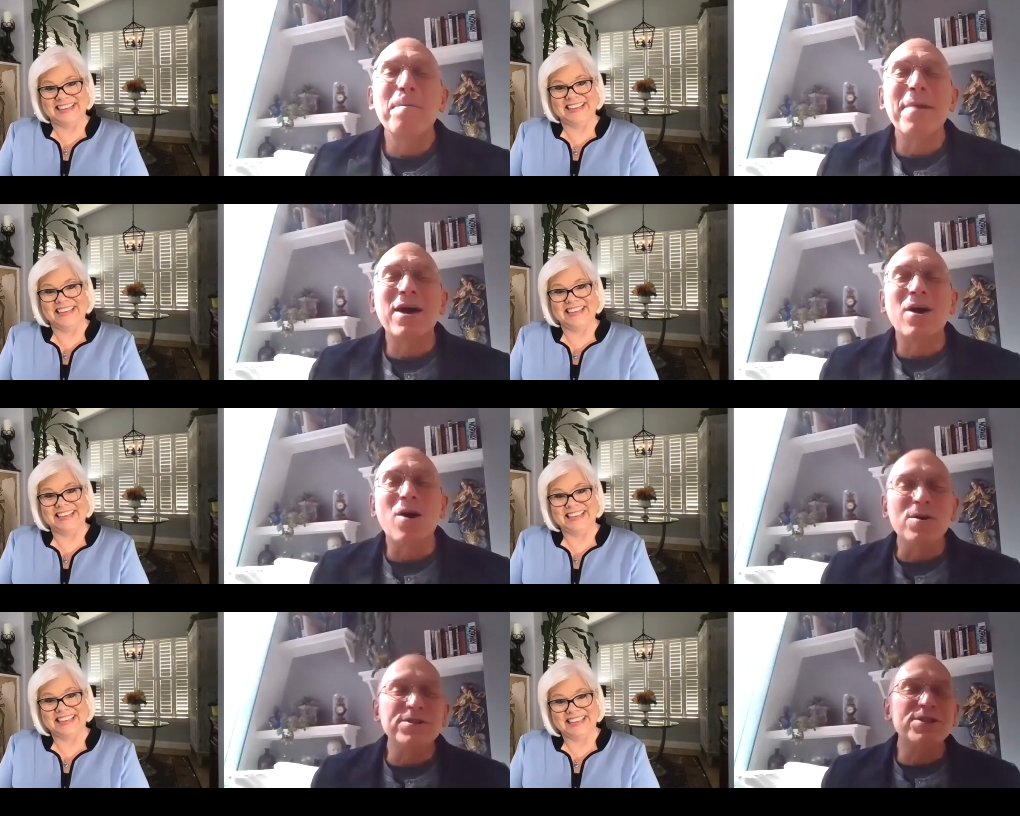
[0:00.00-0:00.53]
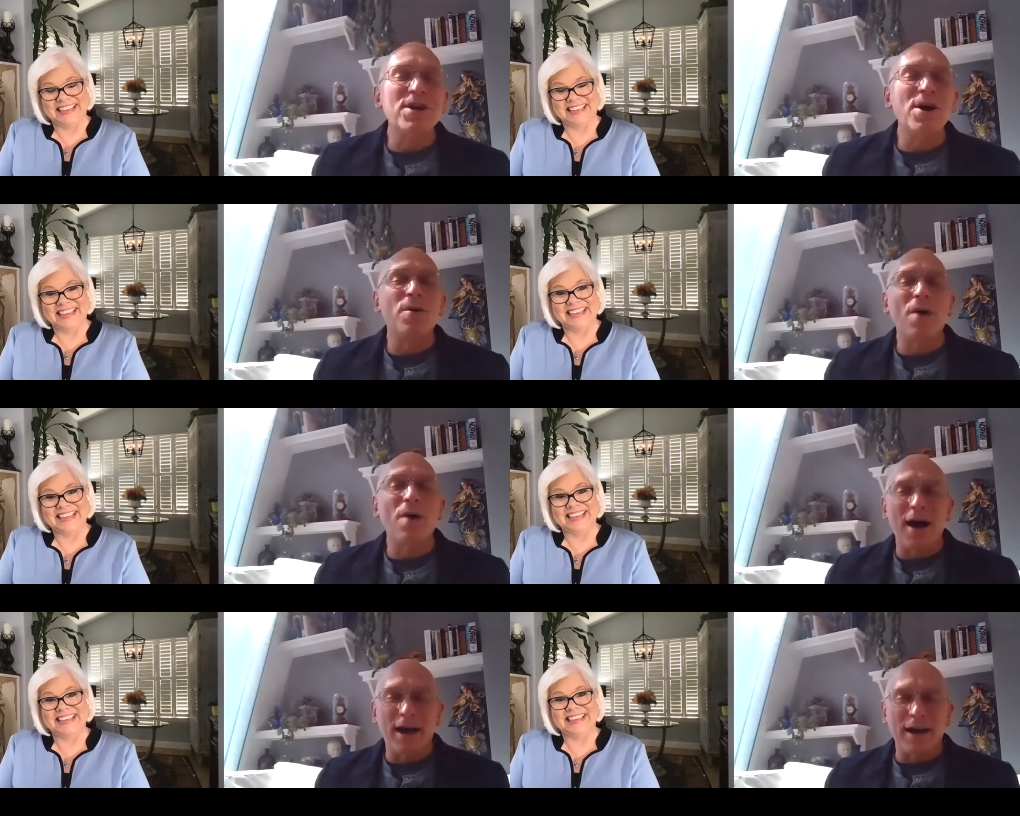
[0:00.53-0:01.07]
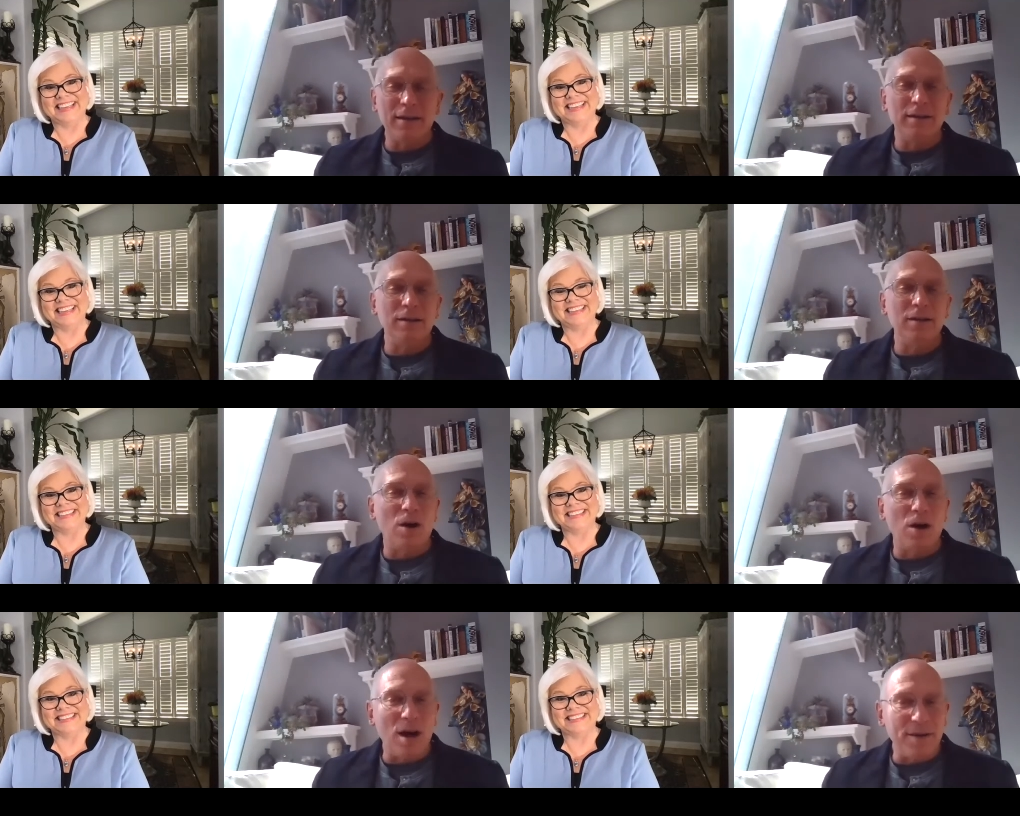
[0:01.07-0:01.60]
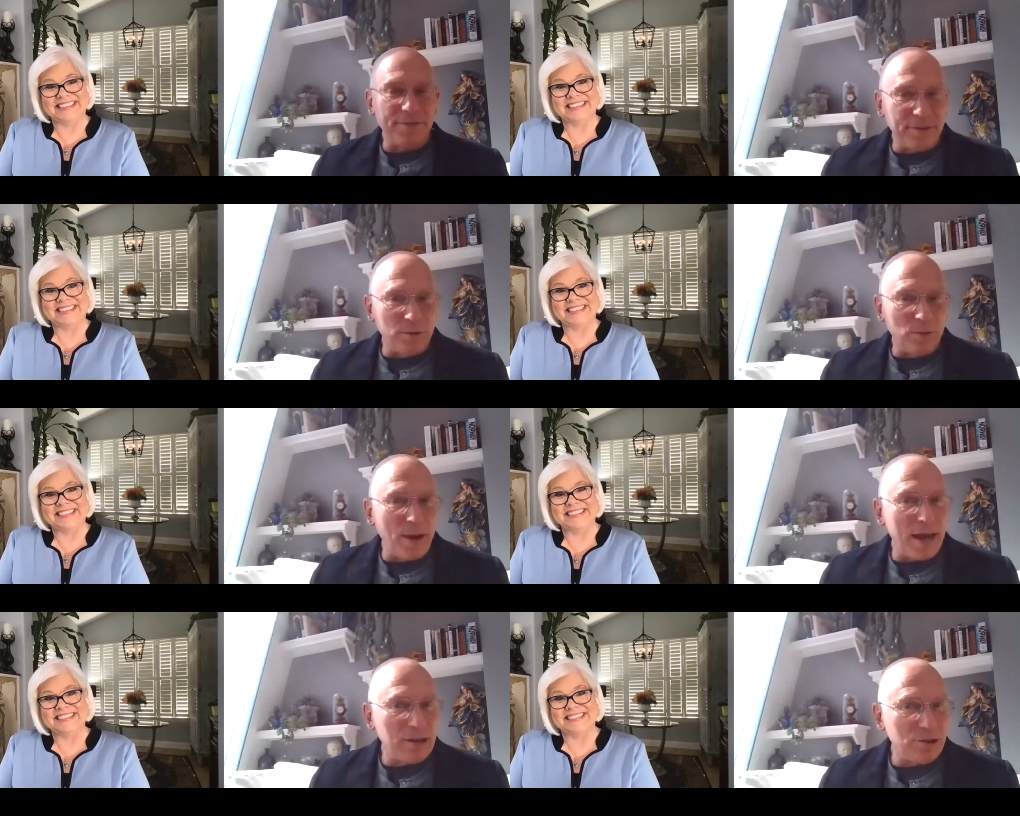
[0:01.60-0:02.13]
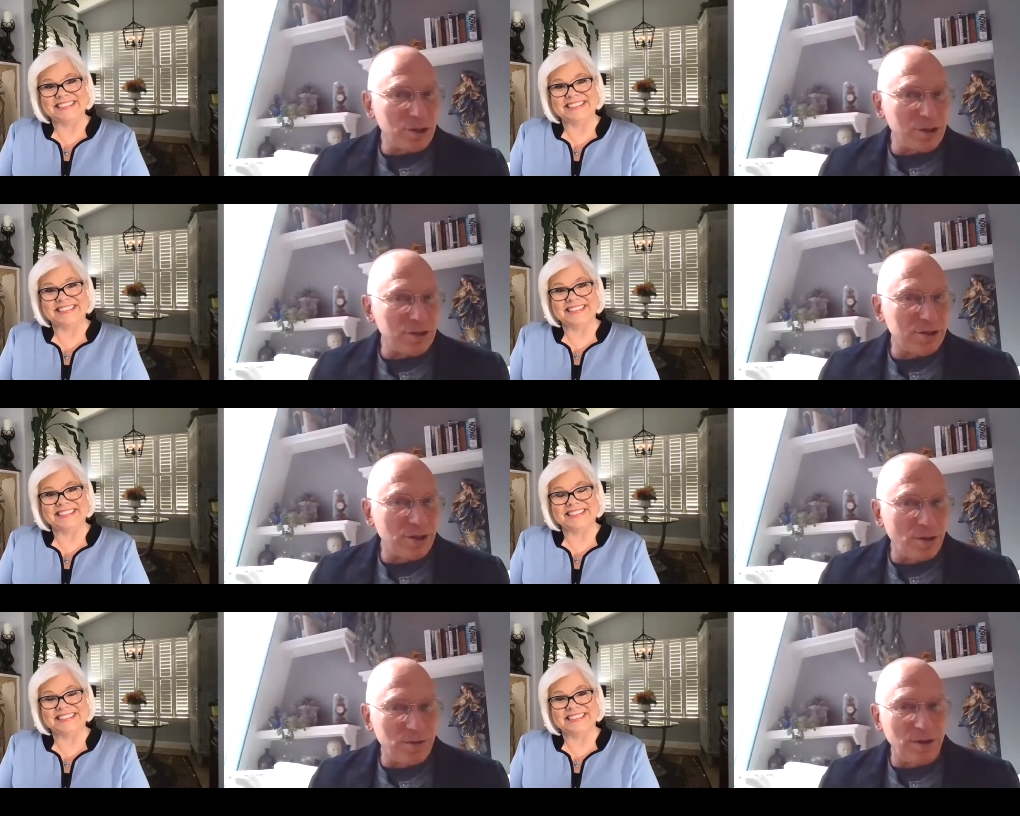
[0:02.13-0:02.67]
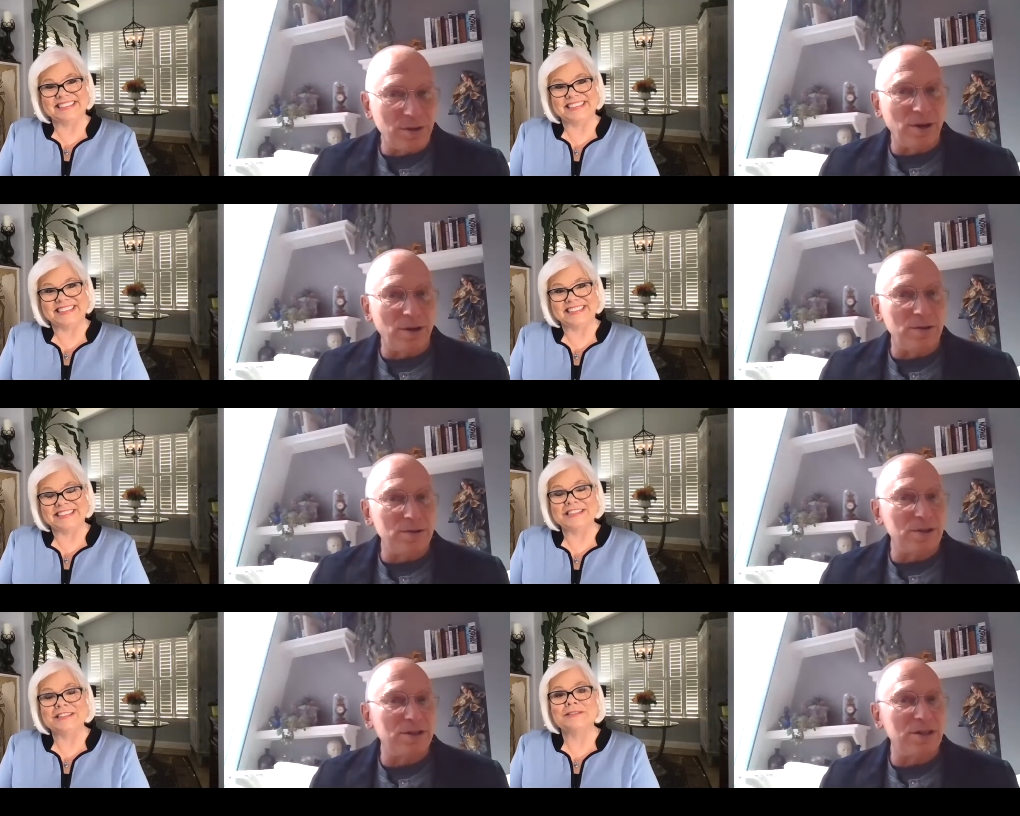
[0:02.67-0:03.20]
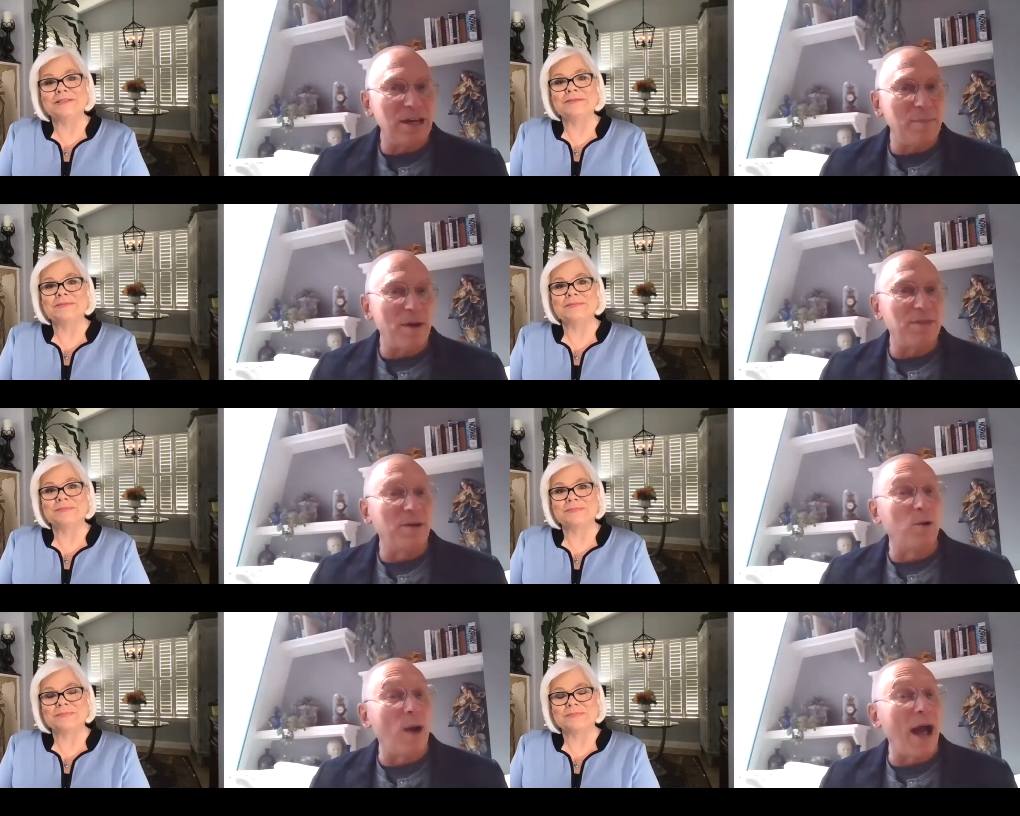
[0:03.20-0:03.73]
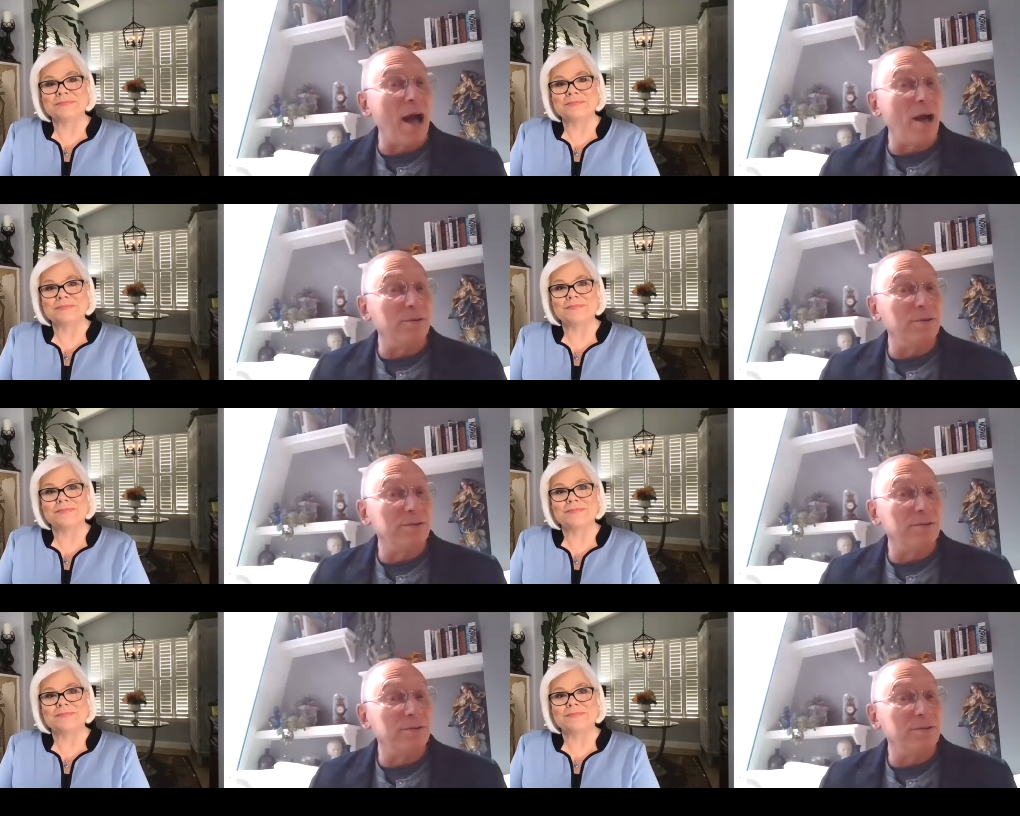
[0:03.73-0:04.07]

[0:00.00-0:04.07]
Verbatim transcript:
Speaker 1: but also I often arrange it so that there is a team on the ground